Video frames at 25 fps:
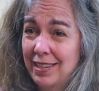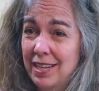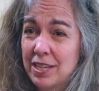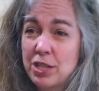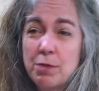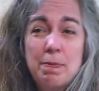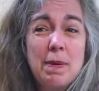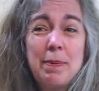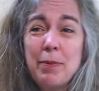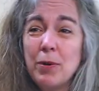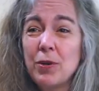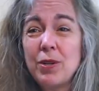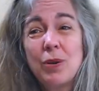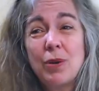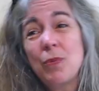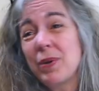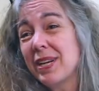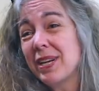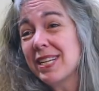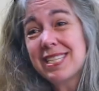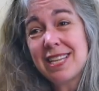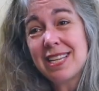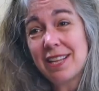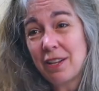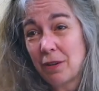So people don't
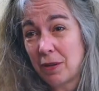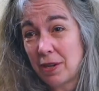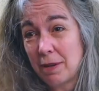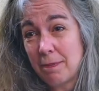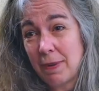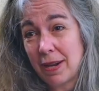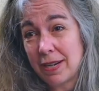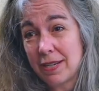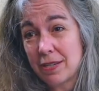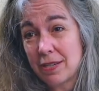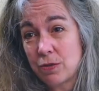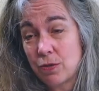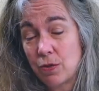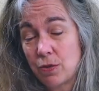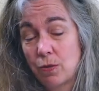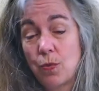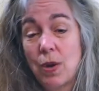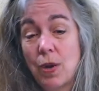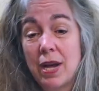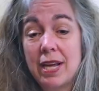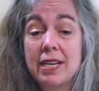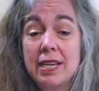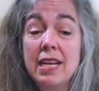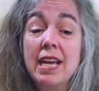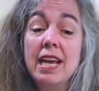want to send their kid back to school.
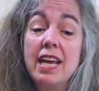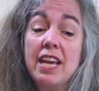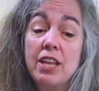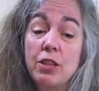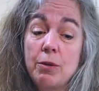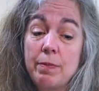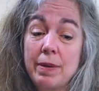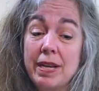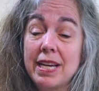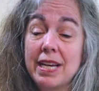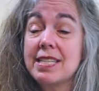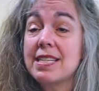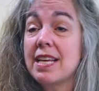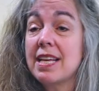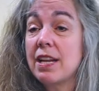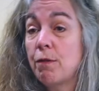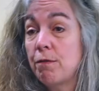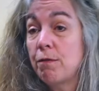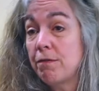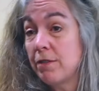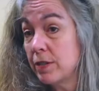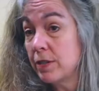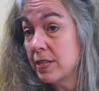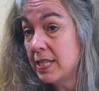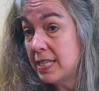One, either because they
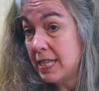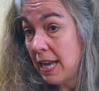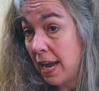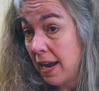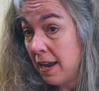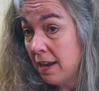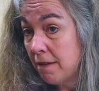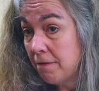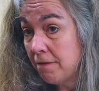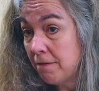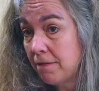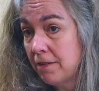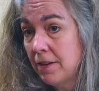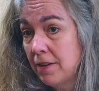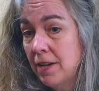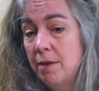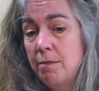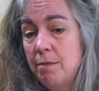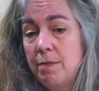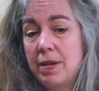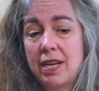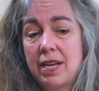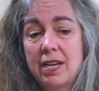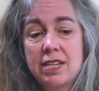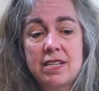don't feel safe
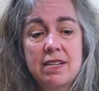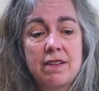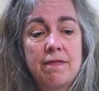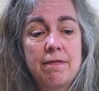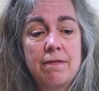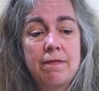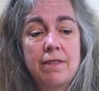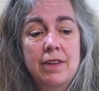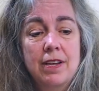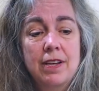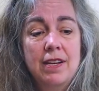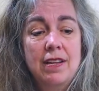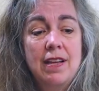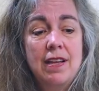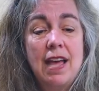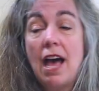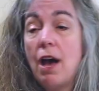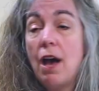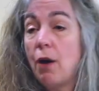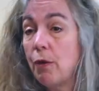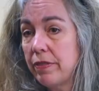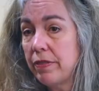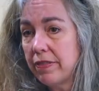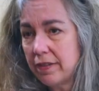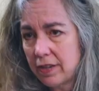because of
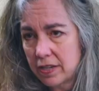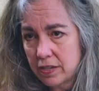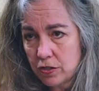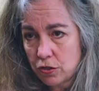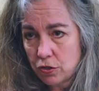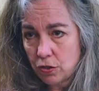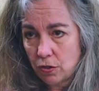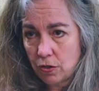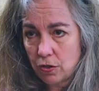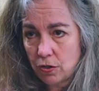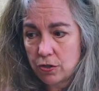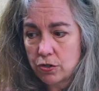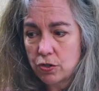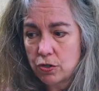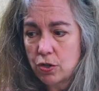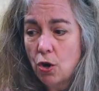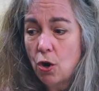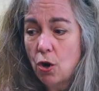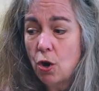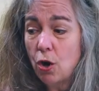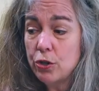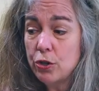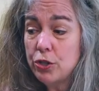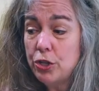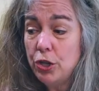health concerns,
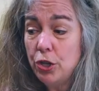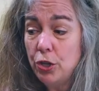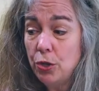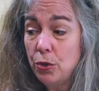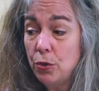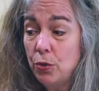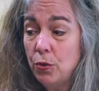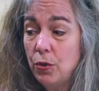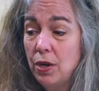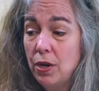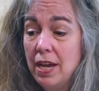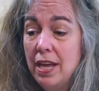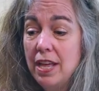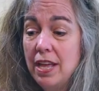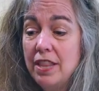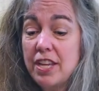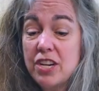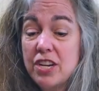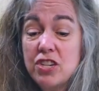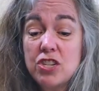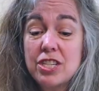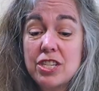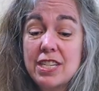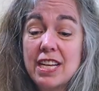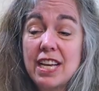or two,
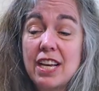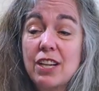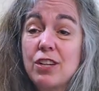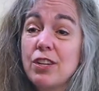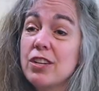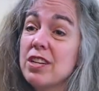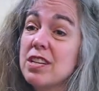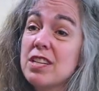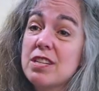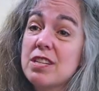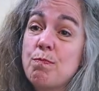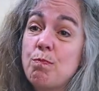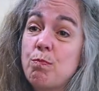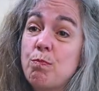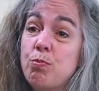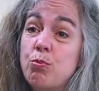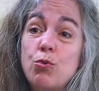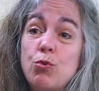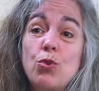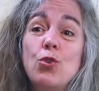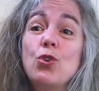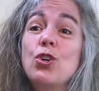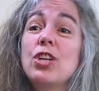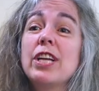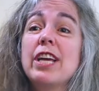they just think it's
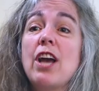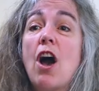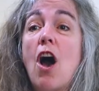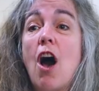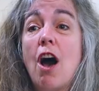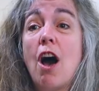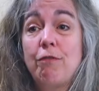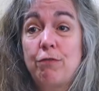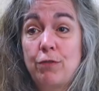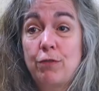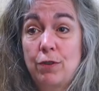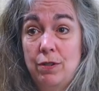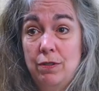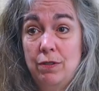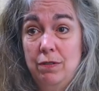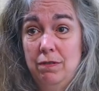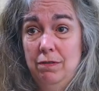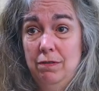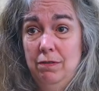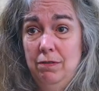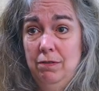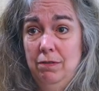brutally awful.